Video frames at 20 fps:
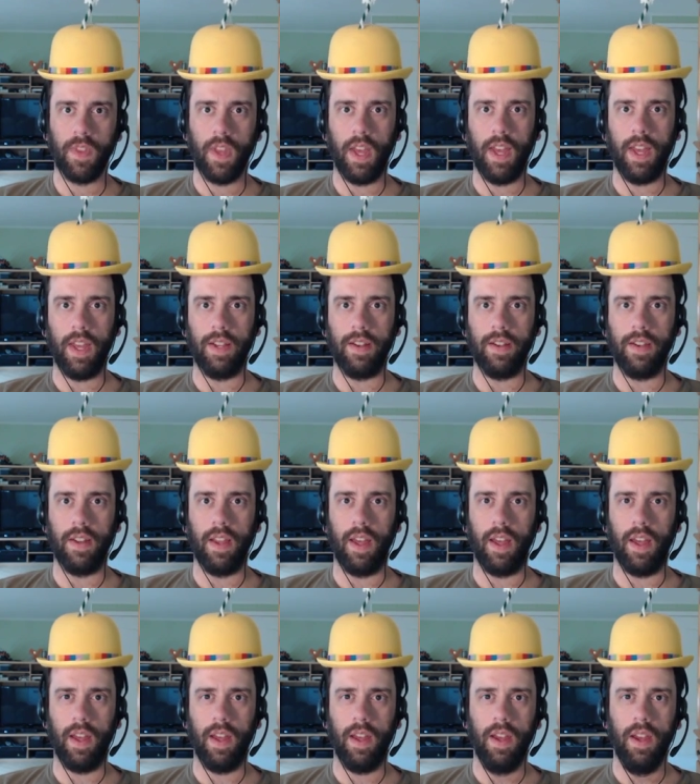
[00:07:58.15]
And
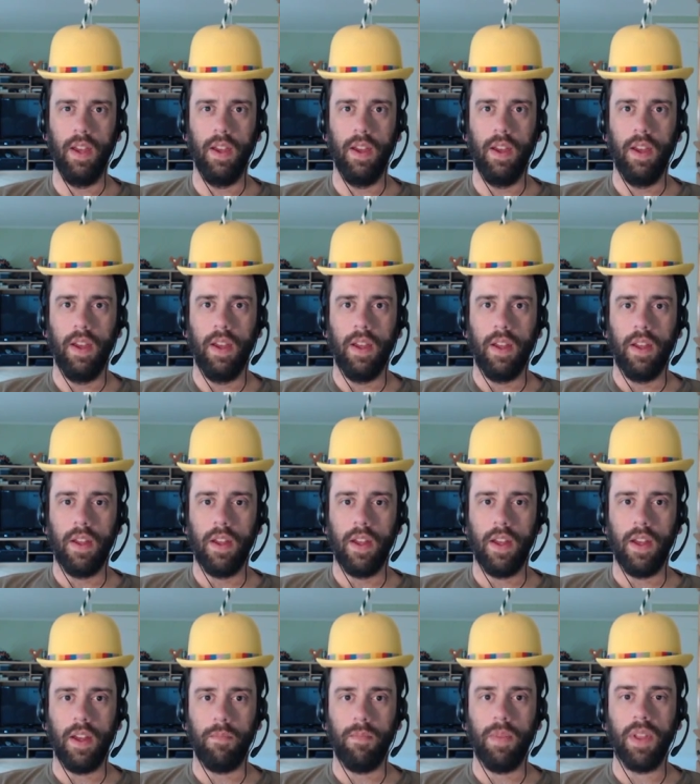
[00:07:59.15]

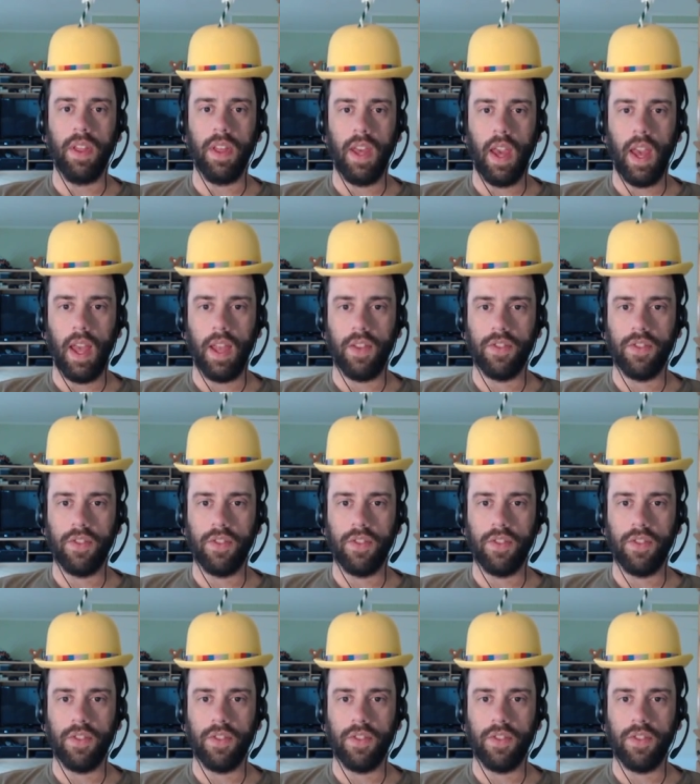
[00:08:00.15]
Billy